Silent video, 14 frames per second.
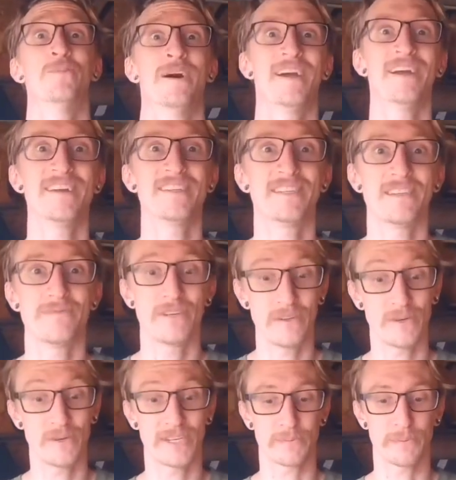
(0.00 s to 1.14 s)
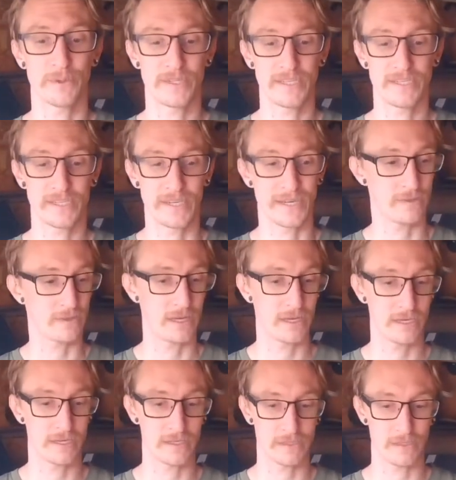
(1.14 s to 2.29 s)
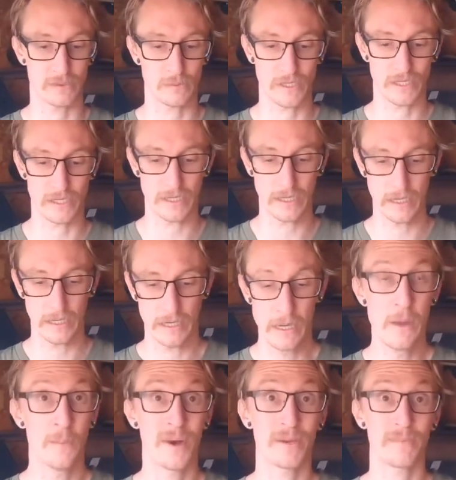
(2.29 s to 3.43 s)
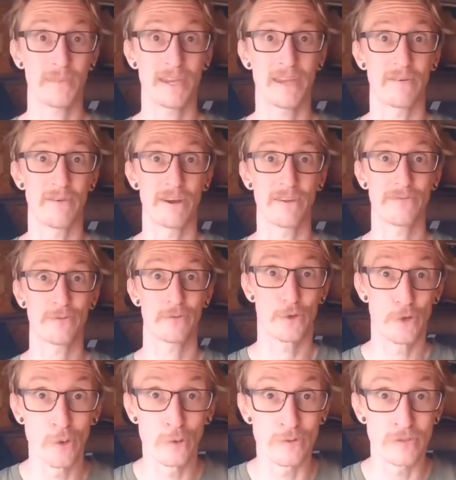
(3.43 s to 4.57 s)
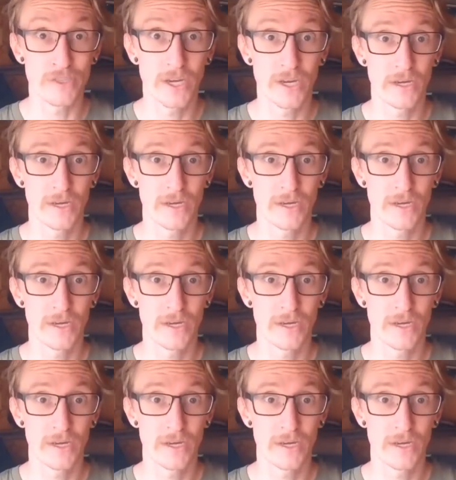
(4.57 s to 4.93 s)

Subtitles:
my ATV. We get to pull these out because we might be getting ready for the dunes.